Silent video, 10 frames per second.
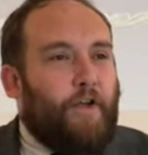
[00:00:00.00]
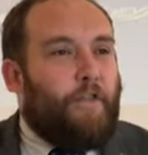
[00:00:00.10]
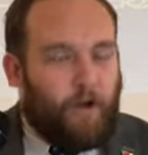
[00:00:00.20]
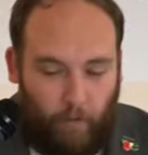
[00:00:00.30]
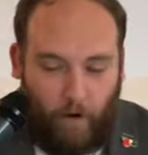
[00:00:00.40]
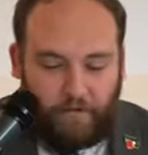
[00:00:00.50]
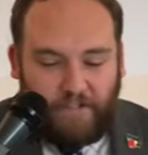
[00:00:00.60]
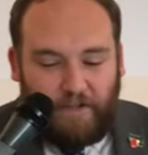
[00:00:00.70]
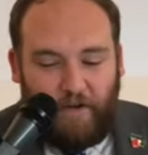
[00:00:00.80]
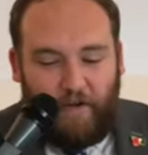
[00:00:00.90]
The
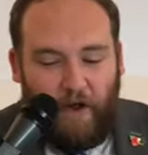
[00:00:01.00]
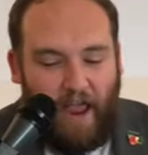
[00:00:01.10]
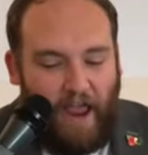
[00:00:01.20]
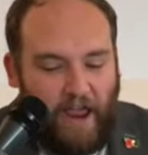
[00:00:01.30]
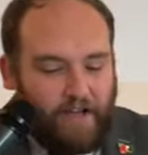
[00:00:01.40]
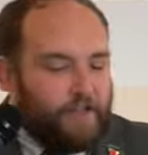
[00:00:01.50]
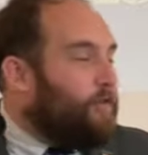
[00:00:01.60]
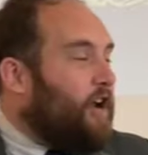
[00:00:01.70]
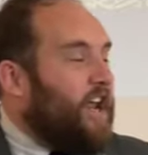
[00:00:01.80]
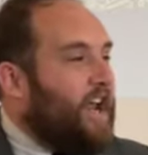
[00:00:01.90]
quote,
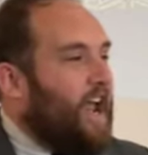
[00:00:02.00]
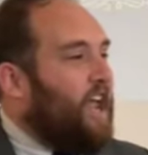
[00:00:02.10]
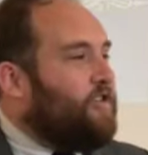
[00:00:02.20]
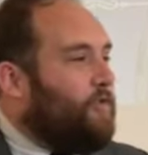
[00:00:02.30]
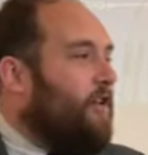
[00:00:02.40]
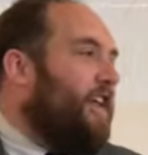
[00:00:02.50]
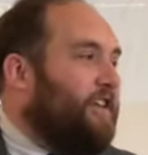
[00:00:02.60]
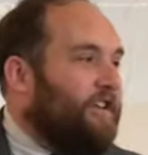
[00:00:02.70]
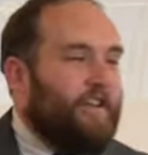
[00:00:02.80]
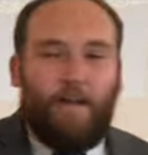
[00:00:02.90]
"History is
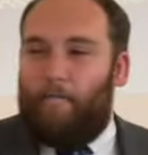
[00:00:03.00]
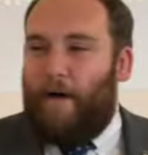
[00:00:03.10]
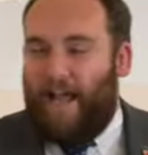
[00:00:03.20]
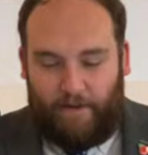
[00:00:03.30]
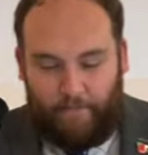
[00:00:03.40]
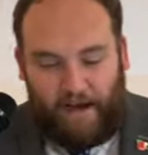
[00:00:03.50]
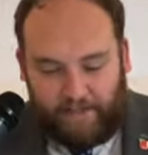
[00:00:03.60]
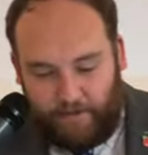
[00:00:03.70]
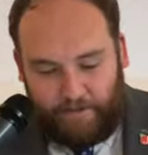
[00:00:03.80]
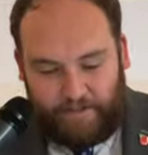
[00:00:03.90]
written by the
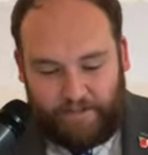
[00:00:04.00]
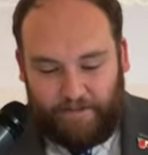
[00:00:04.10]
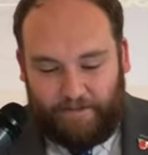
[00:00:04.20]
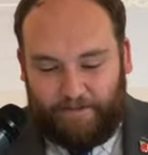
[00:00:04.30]
victors,"